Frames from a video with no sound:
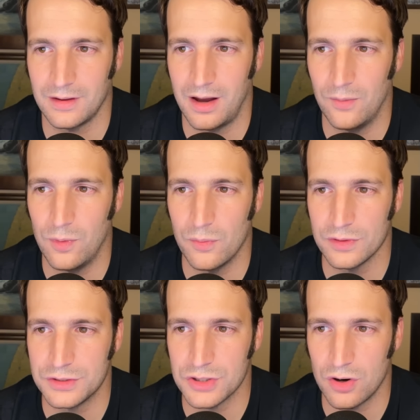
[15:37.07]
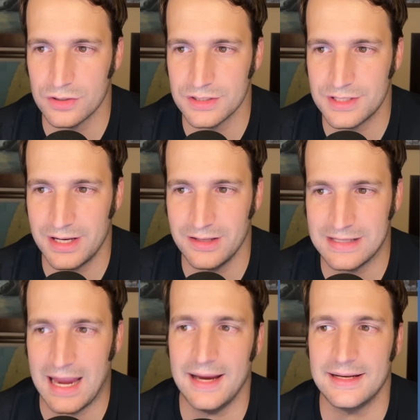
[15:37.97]
what were the charges? That he's
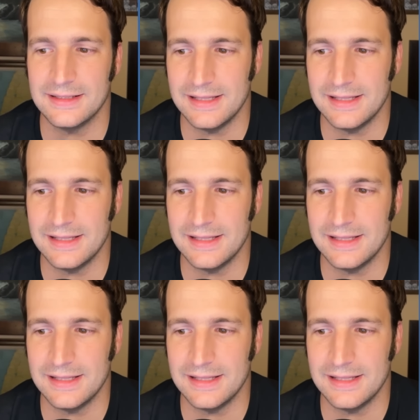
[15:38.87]
aiding the